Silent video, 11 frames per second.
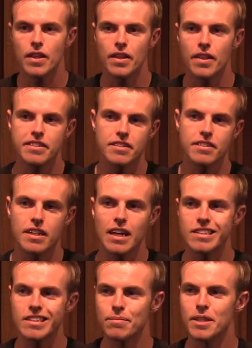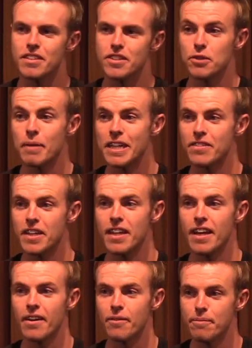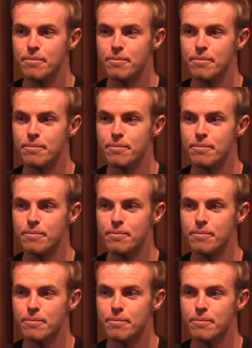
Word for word: This is a concept that's in your mind right now.